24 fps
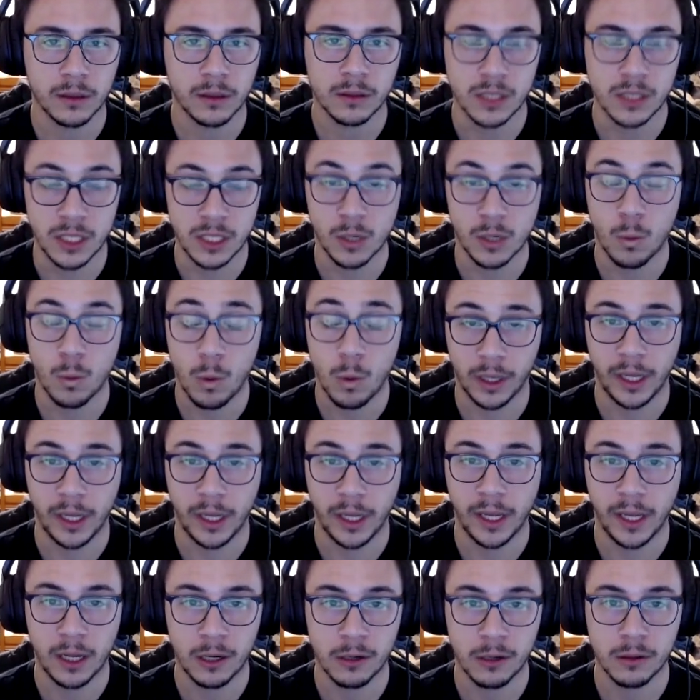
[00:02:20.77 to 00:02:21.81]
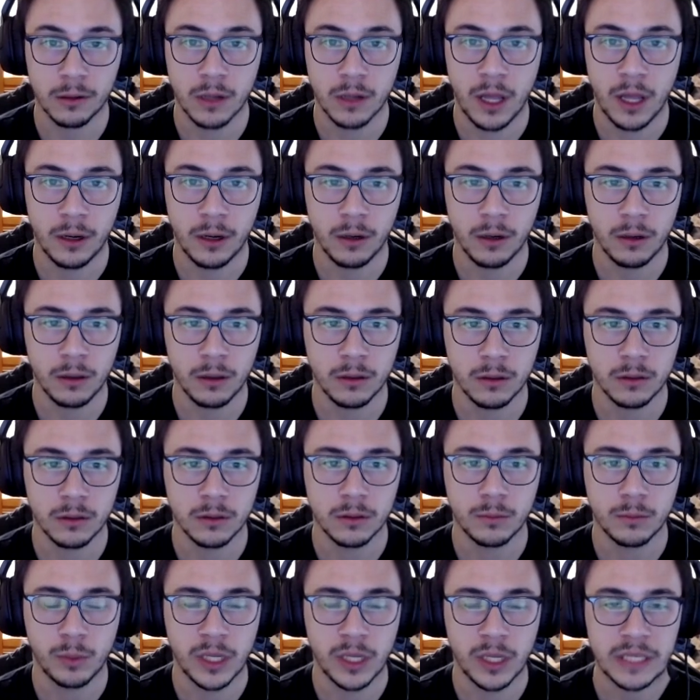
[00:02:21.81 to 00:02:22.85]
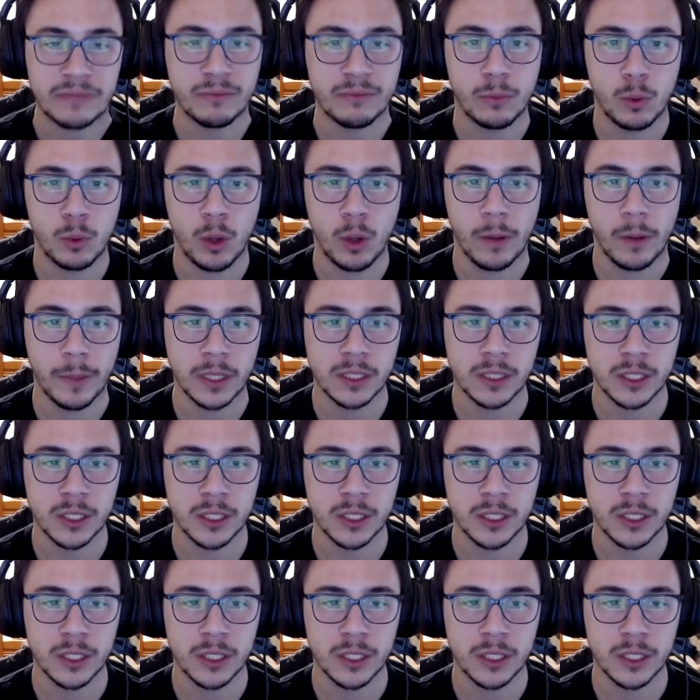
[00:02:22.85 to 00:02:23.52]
still working at our place of employment,